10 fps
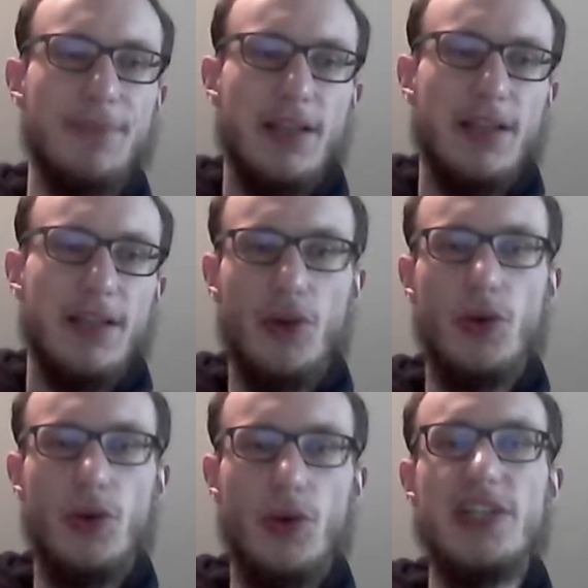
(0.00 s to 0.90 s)

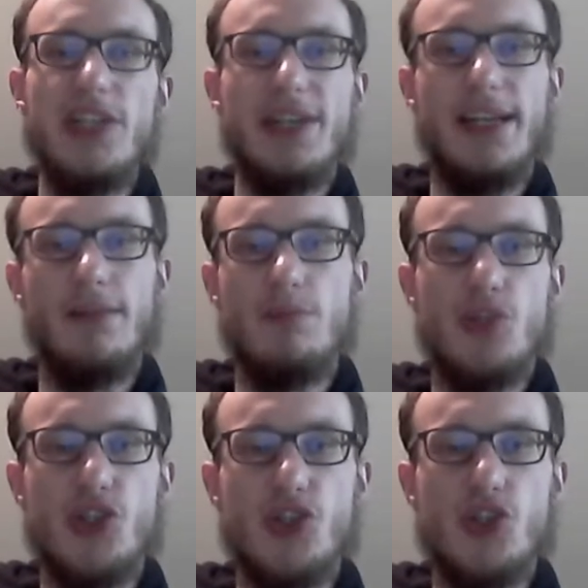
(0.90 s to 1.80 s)
So here you can
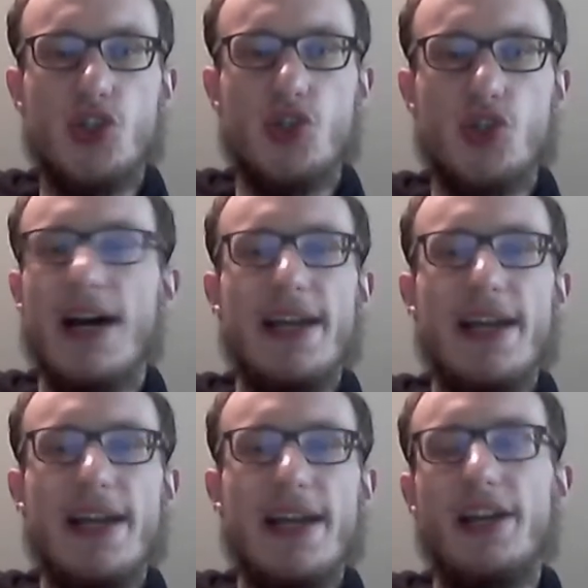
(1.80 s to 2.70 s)
just try
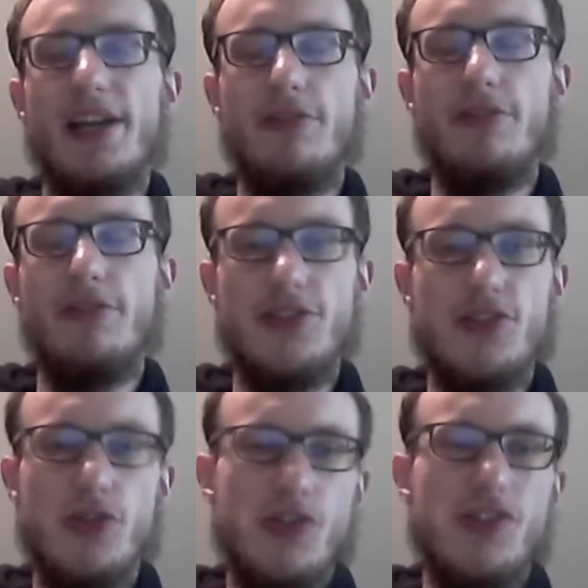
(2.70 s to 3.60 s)
a variety of
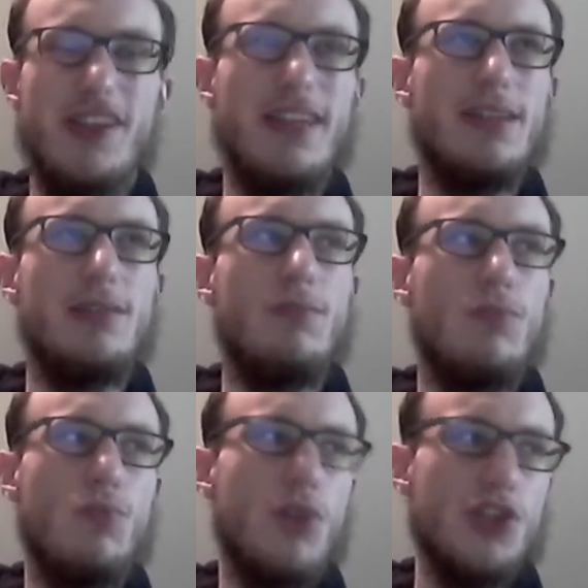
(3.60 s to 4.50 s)
things to see
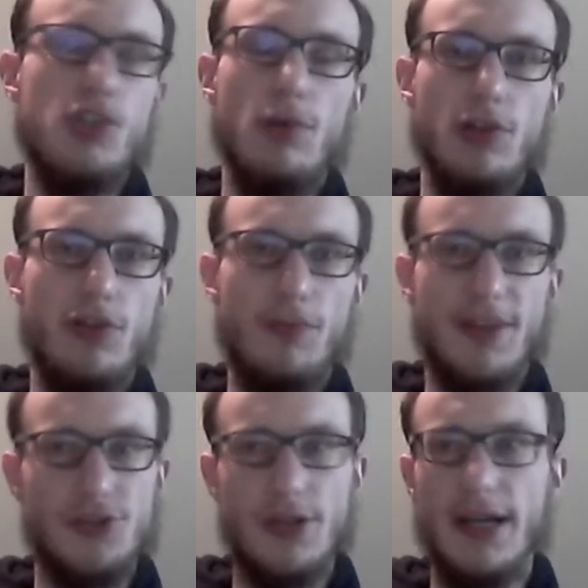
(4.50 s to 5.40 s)
what you want to
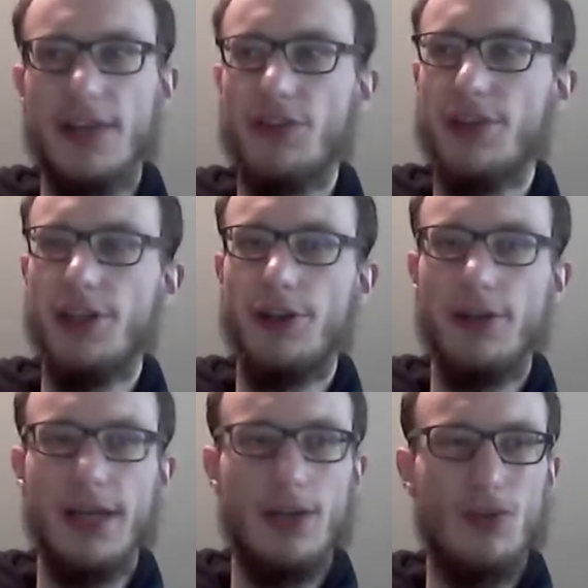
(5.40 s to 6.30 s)
specialize
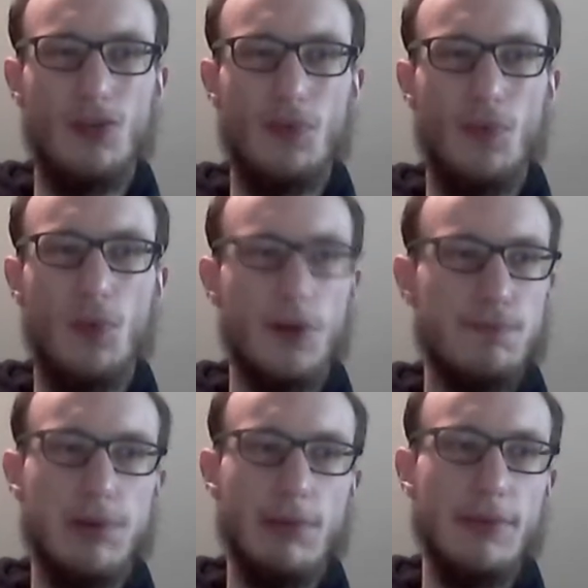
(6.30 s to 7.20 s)
in and
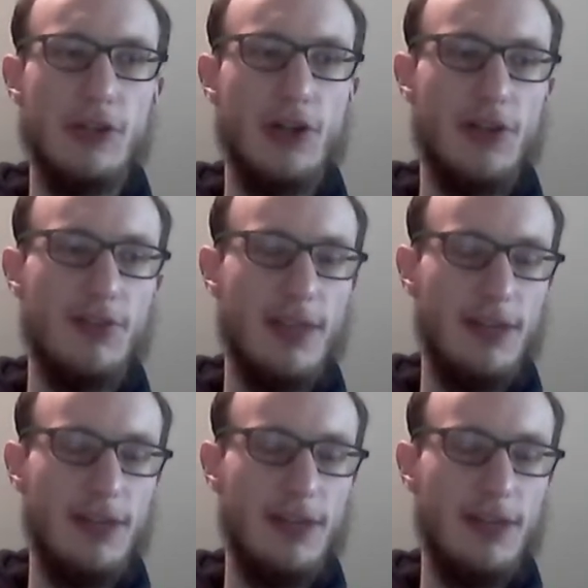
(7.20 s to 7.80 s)
what probably not.